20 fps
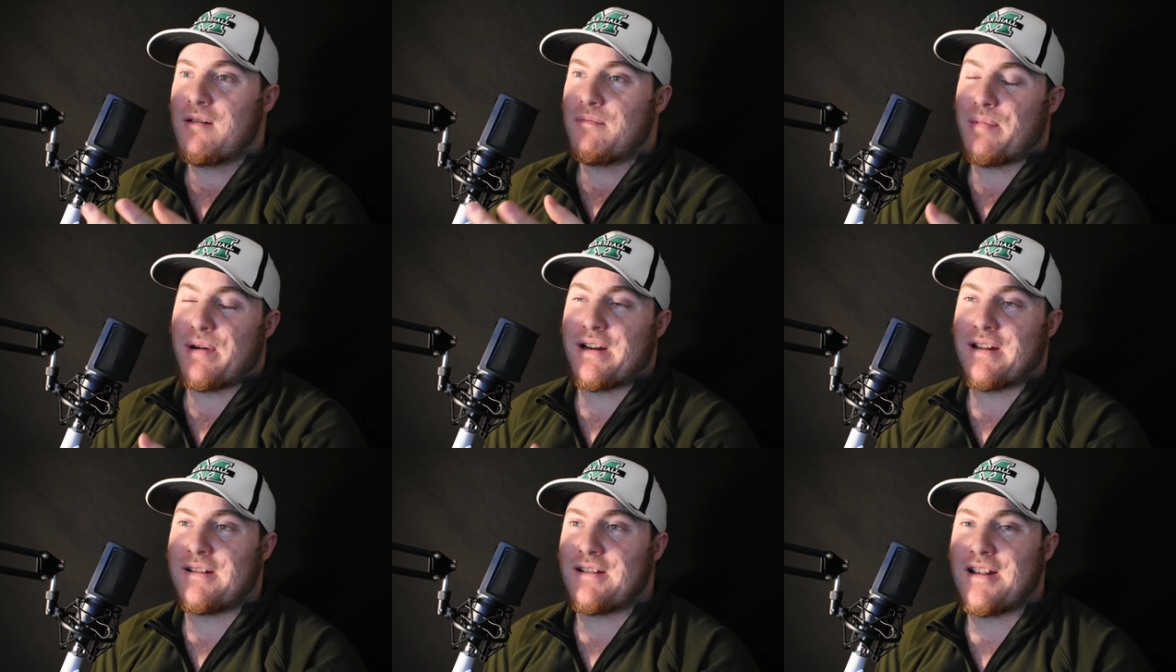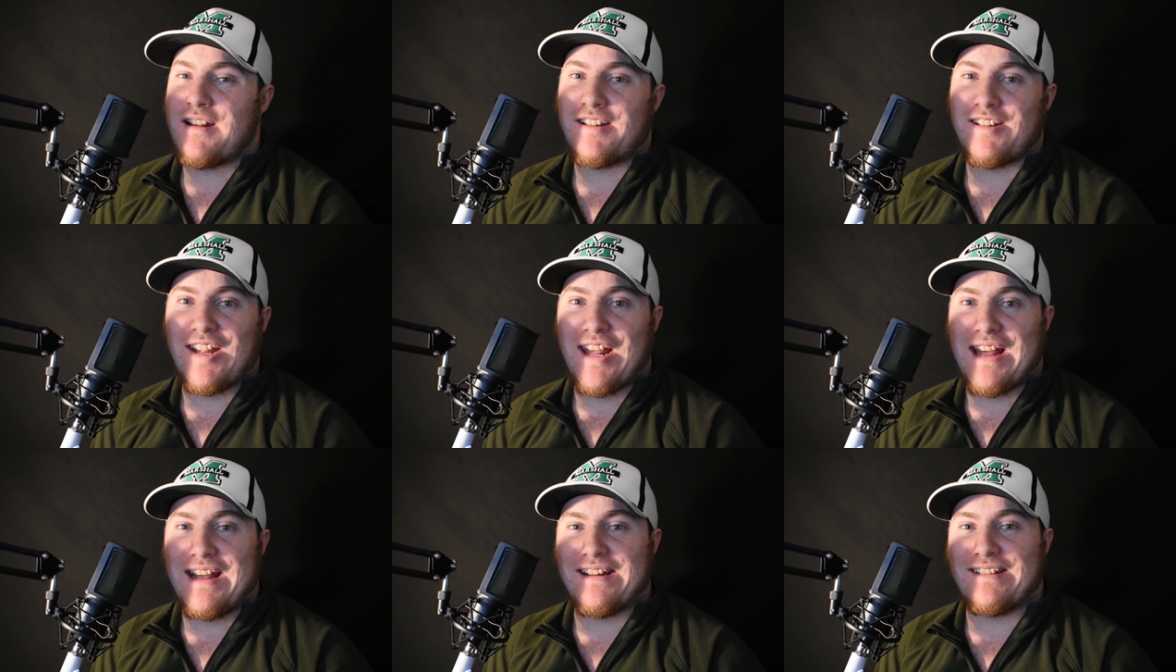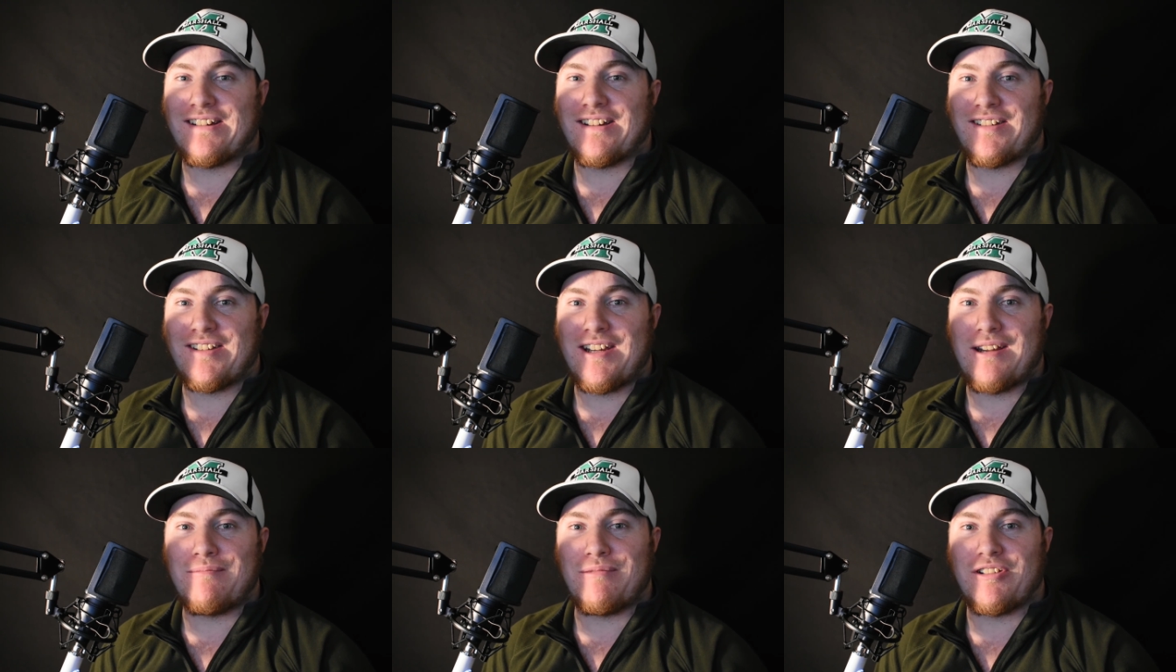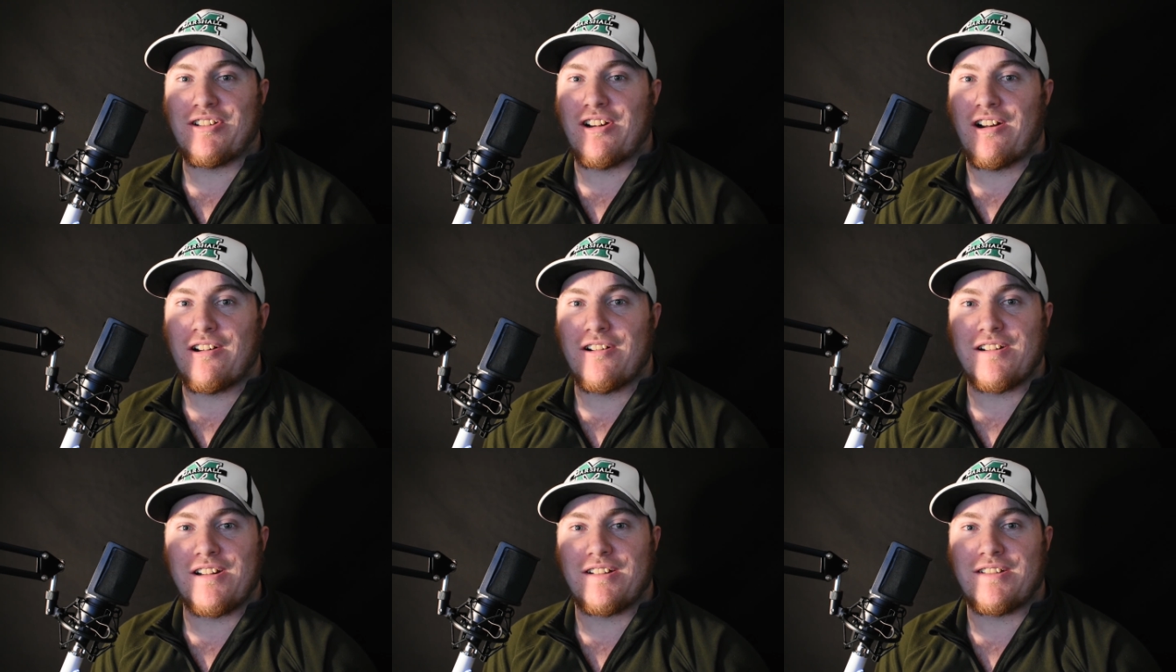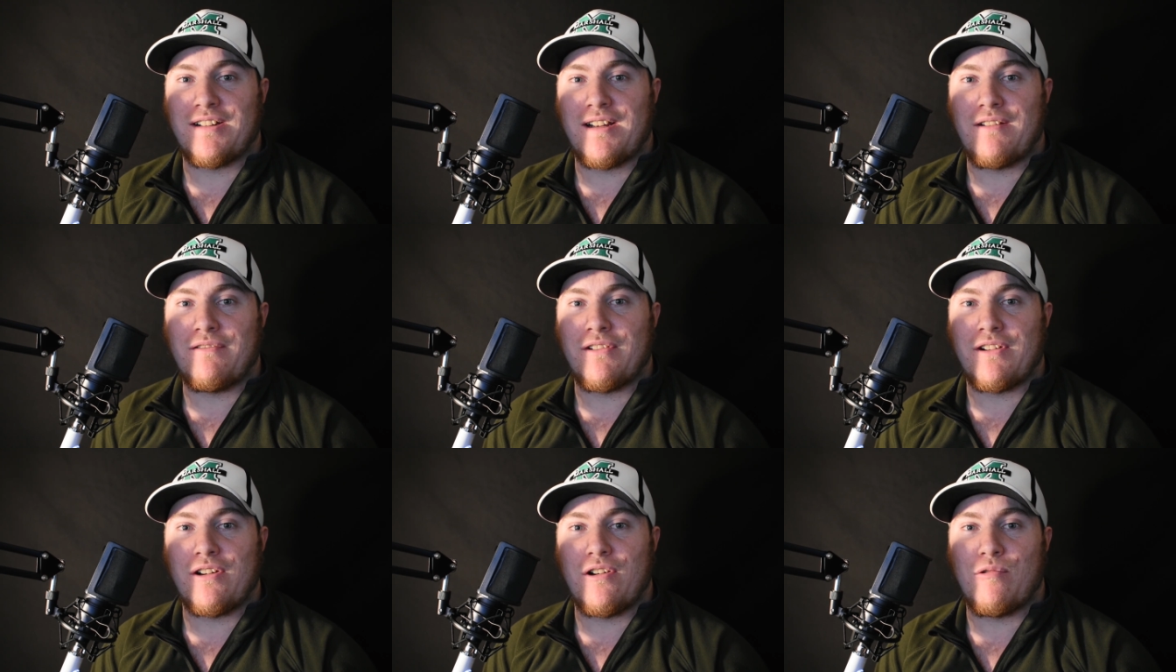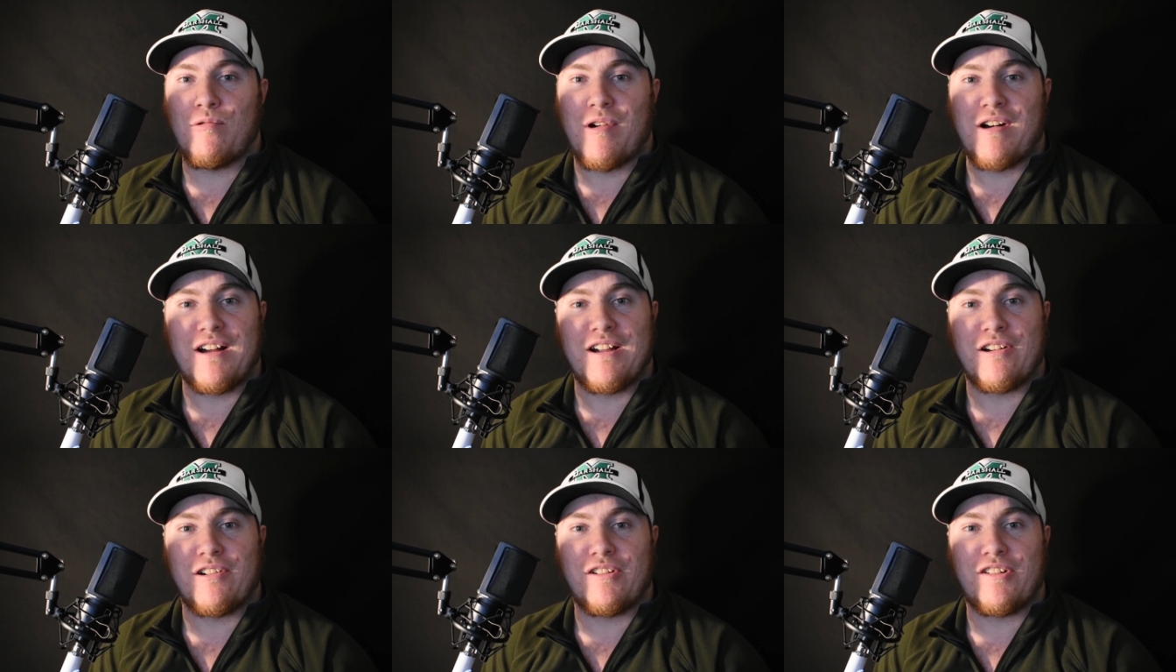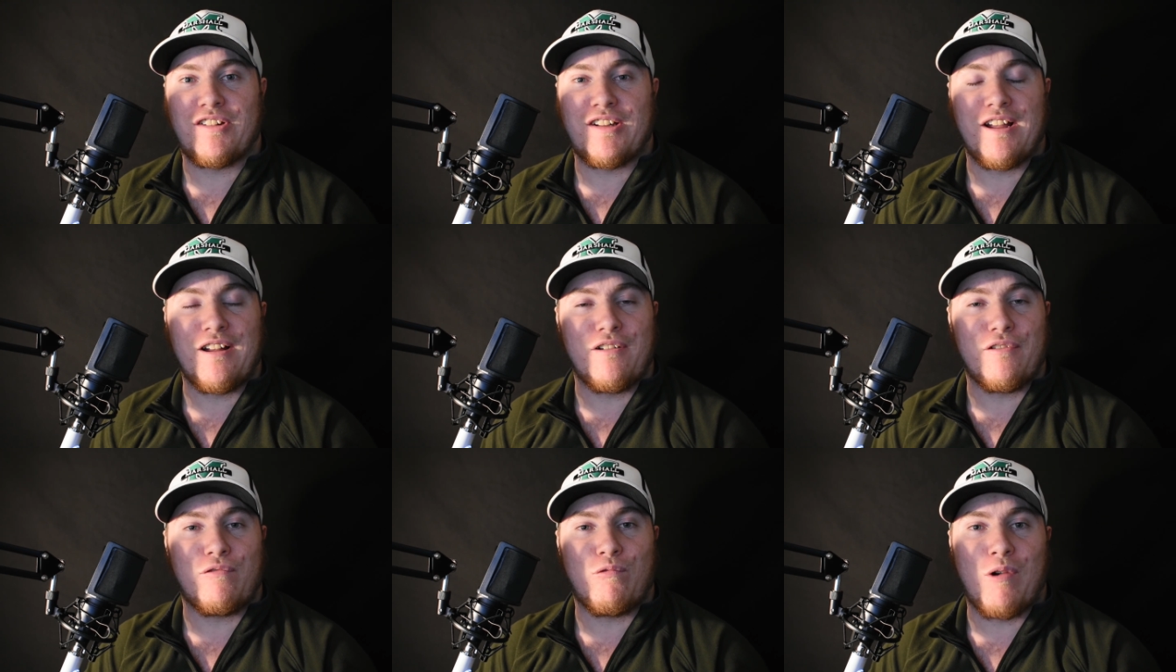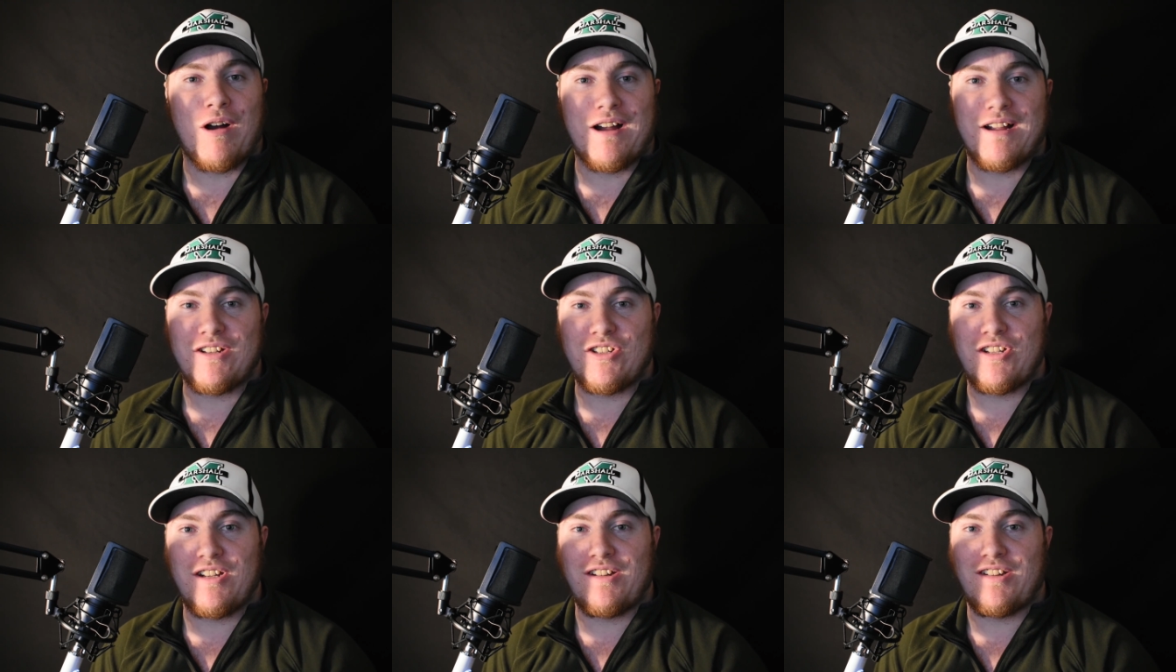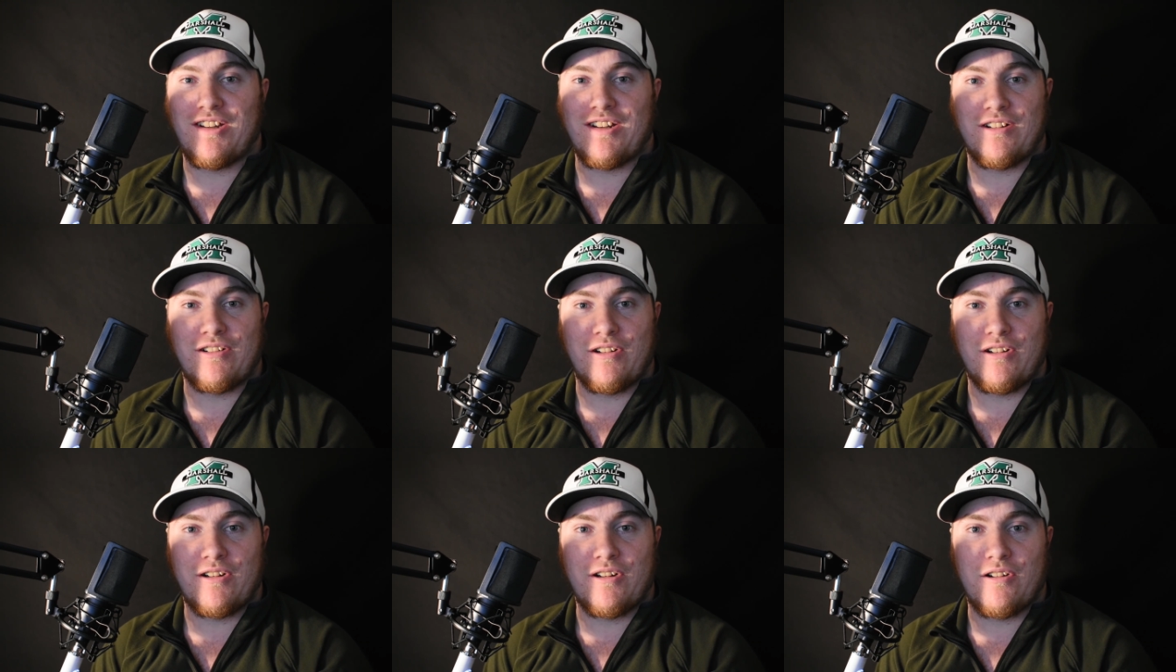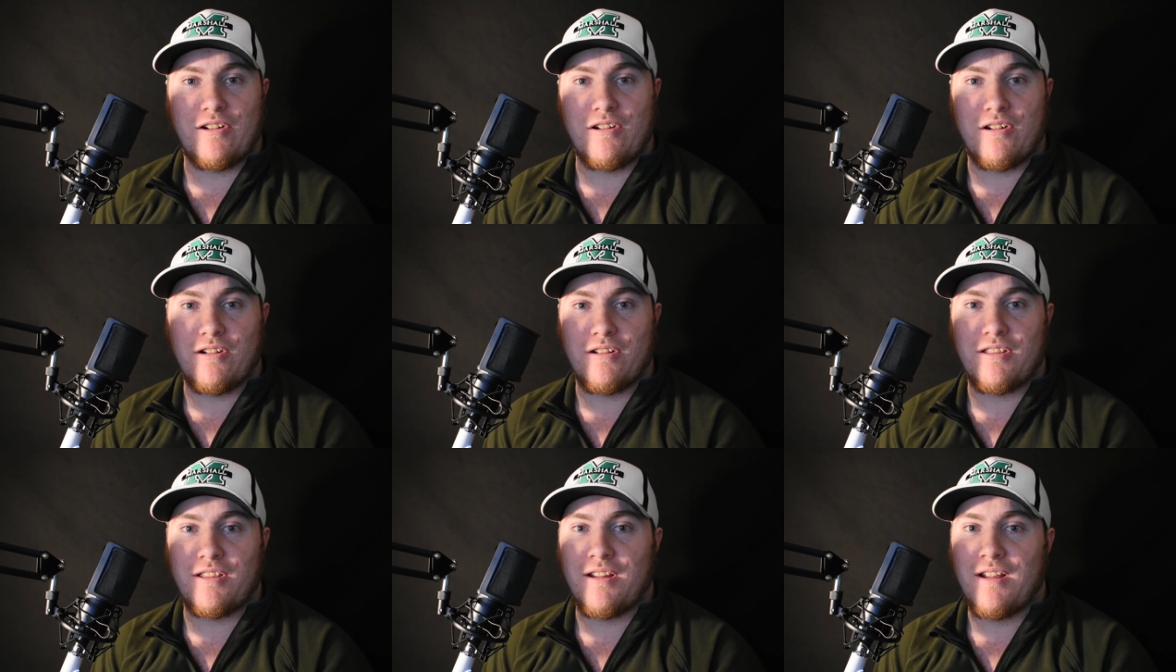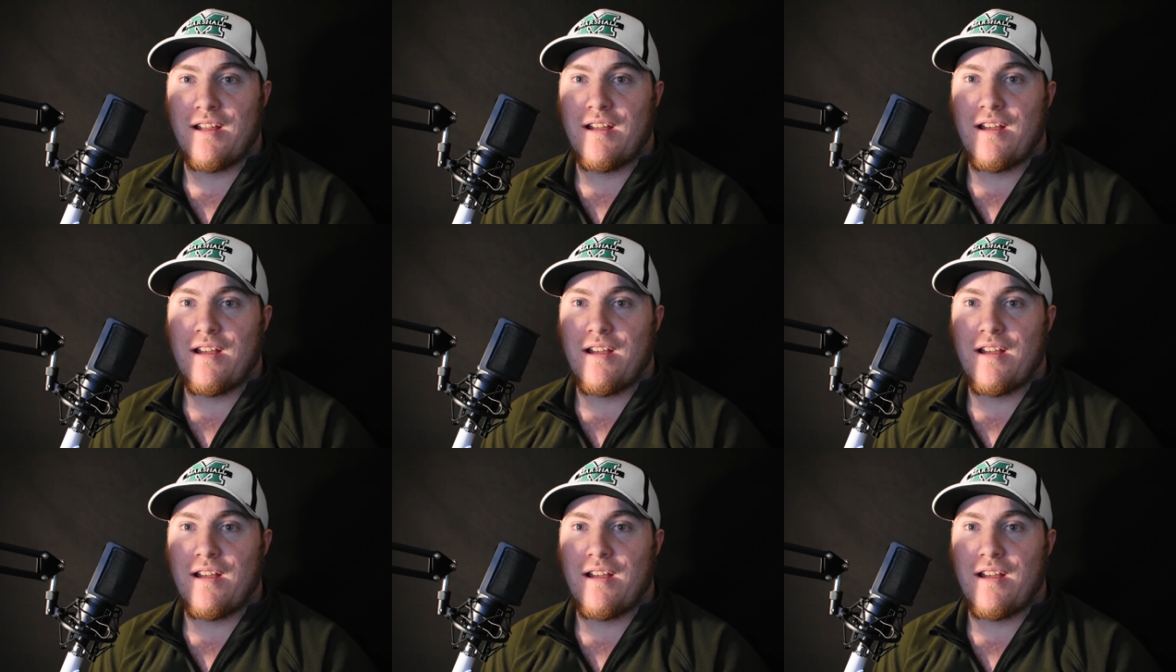But in this case, it seems Star doesn't even know why she's here on Earth.